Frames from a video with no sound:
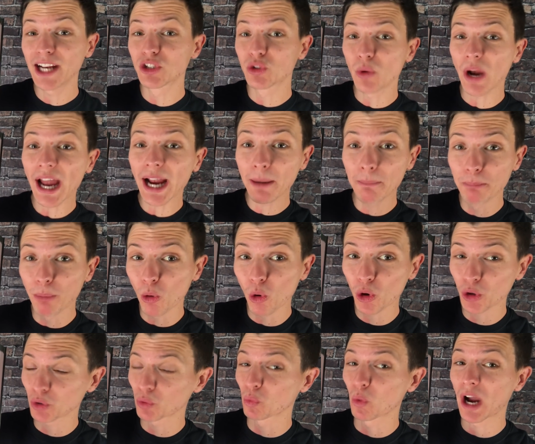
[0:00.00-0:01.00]
A
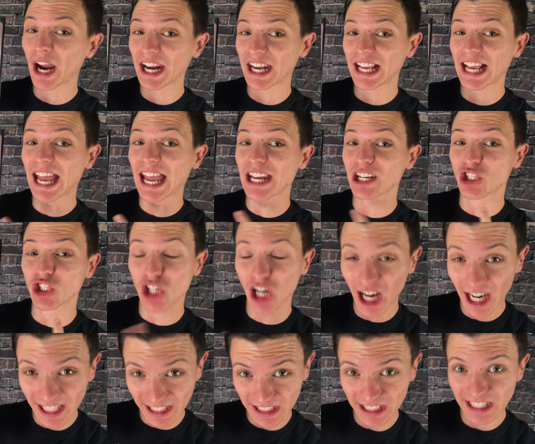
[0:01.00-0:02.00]
dragonborn riding a
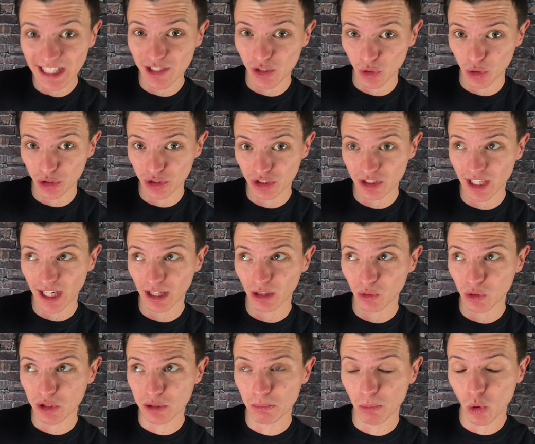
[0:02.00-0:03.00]
giant lizard that
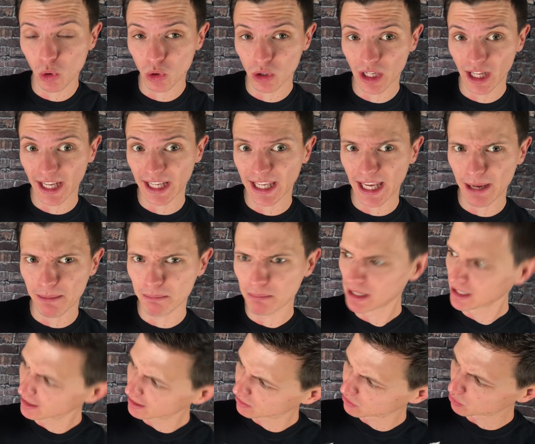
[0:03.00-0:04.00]
looks more like a
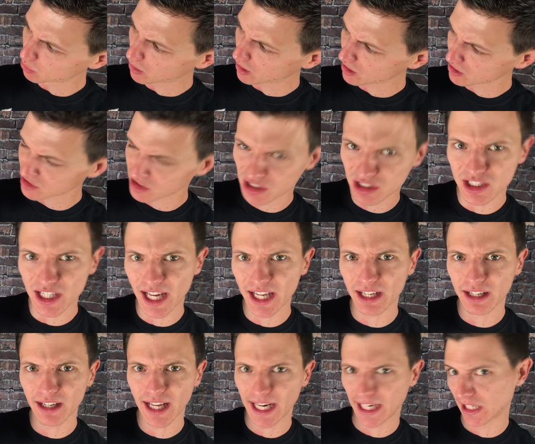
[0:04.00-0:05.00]
mini Tarrasque
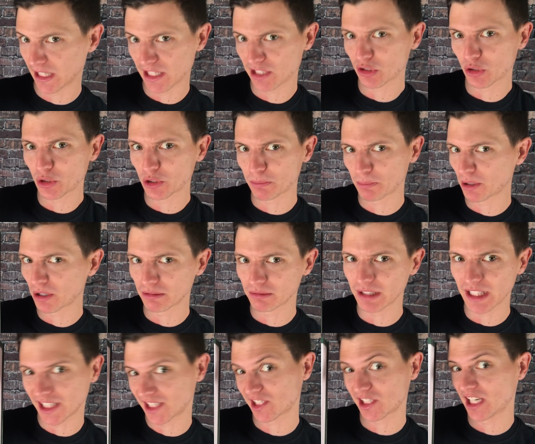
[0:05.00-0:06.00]
than a lizard, but
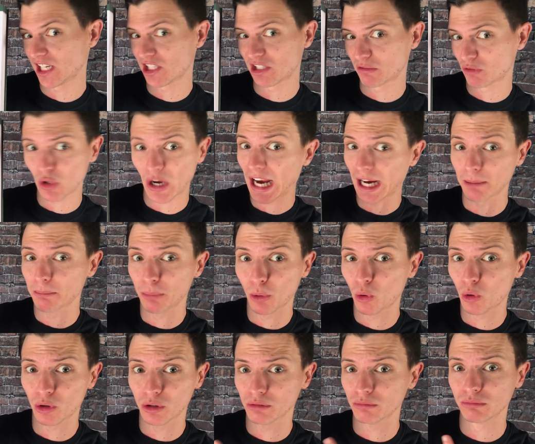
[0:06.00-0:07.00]
it's a
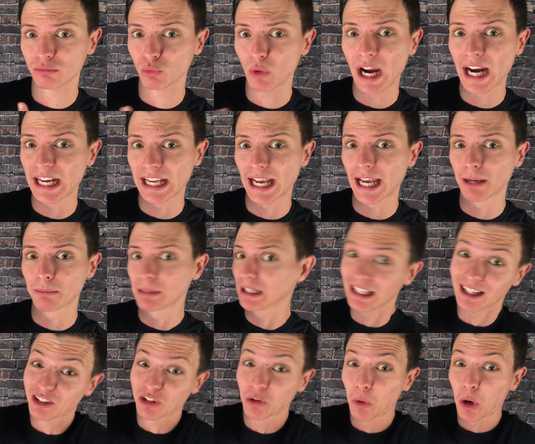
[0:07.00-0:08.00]
dragonborn riding a
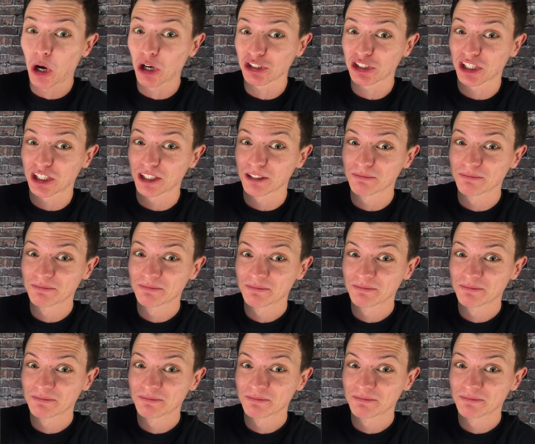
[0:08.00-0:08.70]
mini Tarrasque.